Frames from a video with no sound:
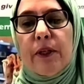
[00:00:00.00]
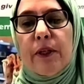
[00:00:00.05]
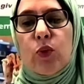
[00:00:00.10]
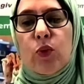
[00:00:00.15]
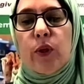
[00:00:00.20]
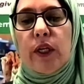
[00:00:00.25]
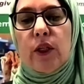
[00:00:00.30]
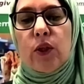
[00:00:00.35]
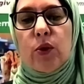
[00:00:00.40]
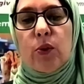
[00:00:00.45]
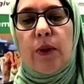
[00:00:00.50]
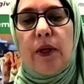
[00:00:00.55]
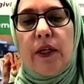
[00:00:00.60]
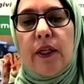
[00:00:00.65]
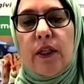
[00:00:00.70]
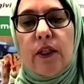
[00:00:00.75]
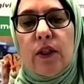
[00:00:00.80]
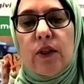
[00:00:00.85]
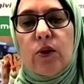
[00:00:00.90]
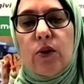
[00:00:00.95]
between
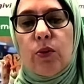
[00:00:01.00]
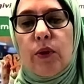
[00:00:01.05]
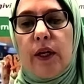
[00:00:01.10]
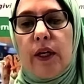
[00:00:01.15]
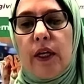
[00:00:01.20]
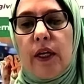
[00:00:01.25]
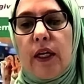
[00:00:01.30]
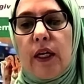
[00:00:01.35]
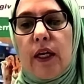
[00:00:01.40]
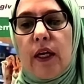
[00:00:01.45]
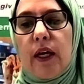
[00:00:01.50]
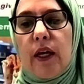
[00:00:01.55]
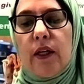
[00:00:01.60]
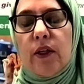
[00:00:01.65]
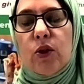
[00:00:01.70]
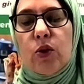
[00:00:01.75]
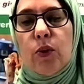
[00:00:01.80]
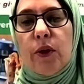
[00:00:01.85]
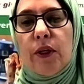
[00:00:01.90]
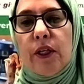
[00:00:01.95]
2020
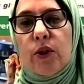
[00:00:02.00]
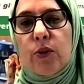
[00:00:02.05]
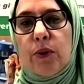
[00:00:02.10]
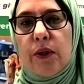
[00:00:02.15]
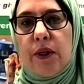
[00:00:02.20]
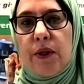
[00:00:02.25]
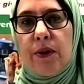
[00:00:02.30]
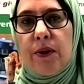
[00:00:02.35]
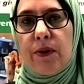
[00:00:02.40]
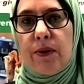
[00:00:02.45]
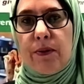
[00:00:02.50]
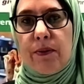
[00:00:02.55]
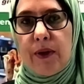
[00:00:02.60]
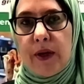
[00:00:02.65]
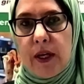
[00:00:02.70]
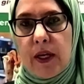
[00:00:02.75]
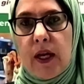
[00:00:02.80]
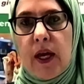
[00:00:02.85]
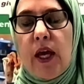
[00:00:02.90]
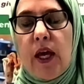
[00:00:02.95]
and
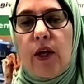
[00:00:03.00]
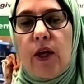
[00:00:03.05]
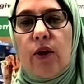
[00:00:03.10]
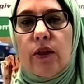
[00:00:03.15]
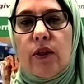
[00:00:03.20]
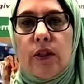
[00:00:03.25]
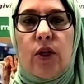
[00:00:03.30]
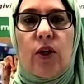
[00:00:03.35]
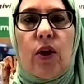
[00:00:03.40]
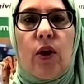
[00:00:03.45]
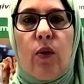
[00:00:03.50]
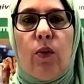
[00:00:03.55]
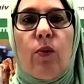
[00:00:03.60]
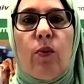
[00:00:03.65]
2023 because,